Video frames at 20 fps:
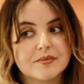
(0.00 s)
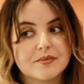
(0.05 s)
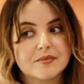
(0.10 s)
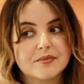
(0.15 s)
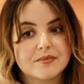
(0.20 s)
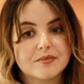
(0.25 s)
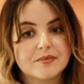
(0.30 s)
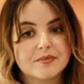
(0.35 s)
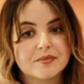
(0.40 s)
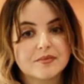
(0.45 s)

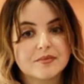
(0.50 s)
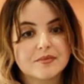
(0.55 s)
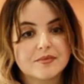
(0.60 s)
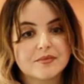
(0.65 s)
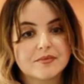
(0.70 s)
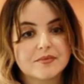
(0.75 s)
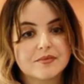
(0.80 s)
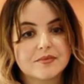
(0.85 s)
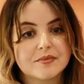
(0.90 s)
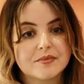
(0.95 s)

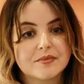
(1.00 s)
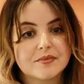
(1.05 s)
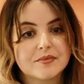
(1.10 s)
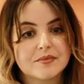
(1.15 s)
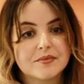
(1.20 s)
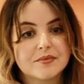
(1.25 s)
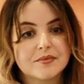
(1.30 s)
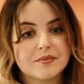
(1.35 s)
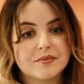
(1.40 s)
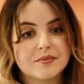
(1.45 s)

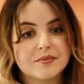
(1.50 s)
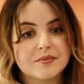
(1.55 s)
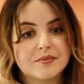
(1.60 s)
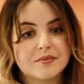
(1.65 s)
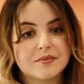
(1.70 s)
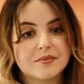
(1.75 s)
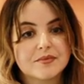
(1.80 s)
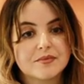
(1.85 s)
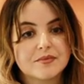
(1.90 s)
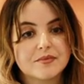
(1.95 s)

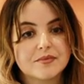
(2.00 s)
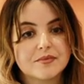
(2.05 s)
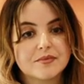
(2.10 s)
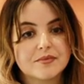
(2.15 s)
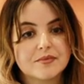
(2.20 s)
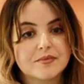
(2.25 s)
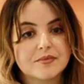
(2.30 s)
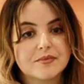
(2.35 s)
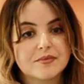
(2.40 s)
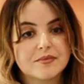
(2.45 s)

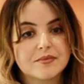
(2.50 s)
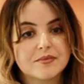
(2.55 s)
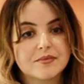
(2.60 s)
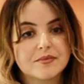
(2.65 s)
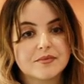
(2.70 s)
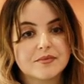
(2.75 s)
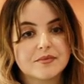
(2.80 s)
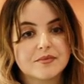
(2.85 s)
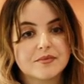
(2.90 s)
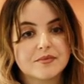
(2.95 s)

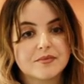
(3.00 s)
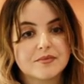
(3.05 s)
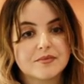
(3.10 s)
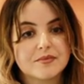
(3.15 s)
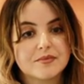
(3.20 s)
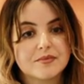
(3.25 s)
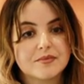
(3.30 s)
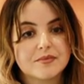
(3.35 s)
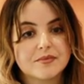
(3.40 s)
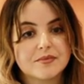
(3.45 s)

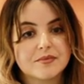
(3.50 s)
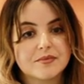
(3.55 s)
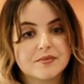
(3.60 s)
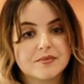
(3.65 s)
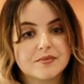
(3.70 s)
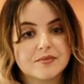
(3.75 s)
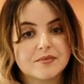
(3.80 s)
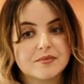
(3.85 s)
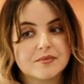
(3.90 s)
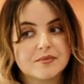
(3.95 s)

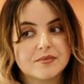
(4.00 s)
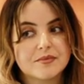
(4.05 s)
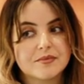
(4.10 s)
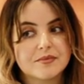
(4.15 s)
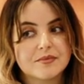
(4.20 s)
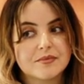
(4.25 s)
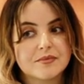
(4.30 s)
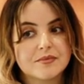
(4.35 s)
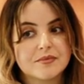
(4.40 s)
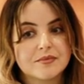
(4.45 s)

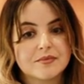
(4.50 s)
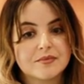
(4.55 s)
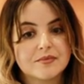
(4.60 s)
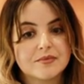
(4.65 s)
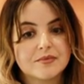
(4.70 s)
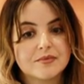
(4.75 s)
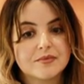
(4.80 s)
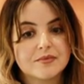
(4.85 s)
(silent)